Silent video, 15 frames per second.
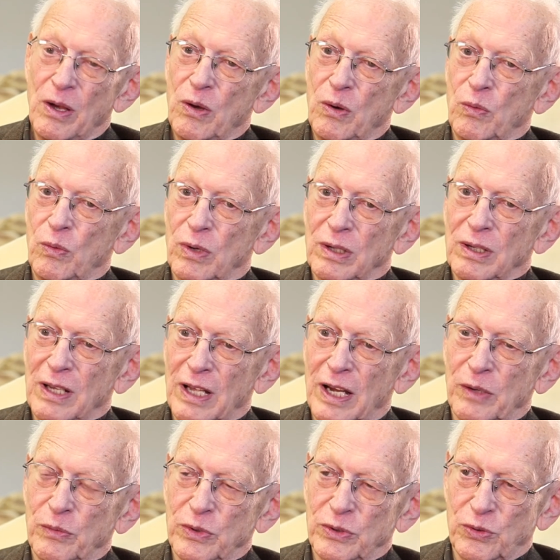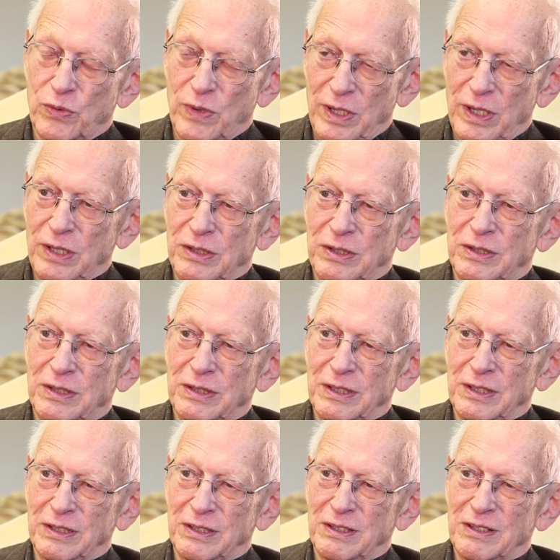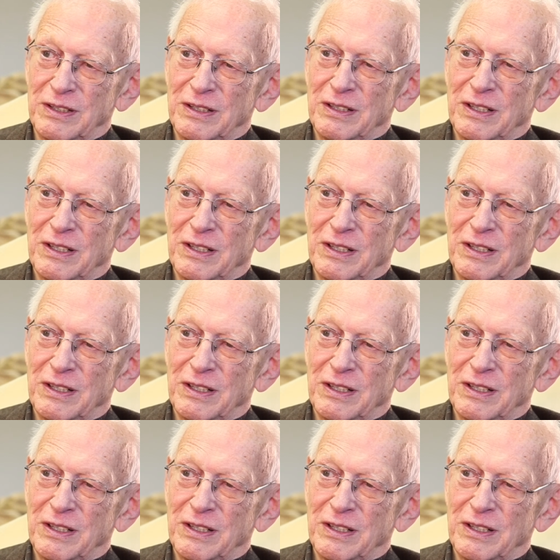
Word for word: Well, I was raised in